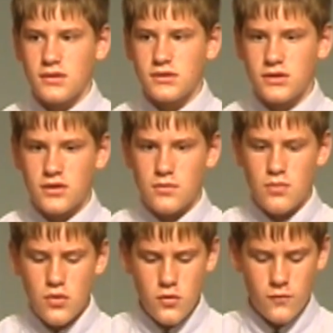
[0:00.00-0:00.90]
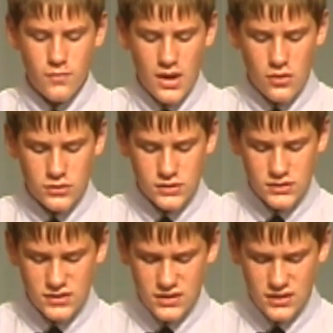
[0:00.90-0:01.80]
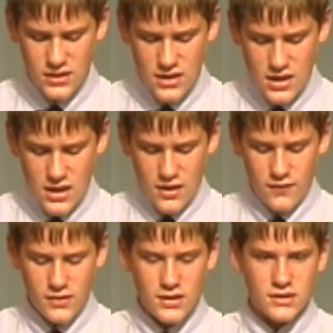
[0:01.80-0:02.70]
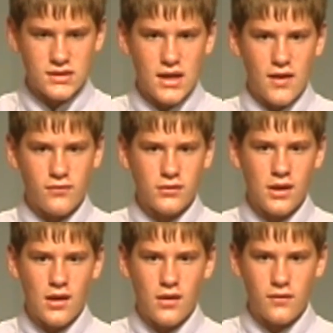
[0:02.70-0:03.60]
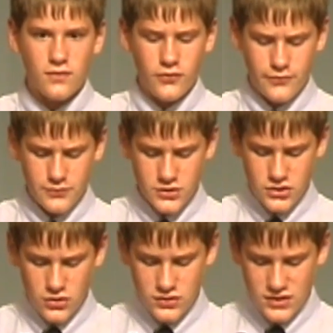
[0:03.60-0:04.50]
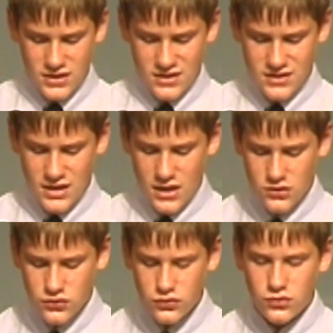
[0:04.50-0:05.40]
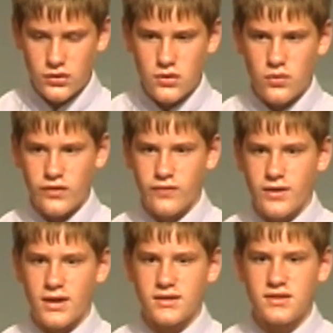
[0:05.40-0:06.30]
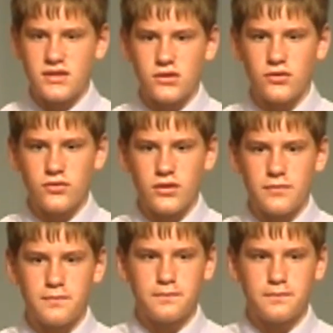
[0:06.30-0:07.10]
he can move mountains, if he doesn't have love, it shows that he's not truly one of God's children.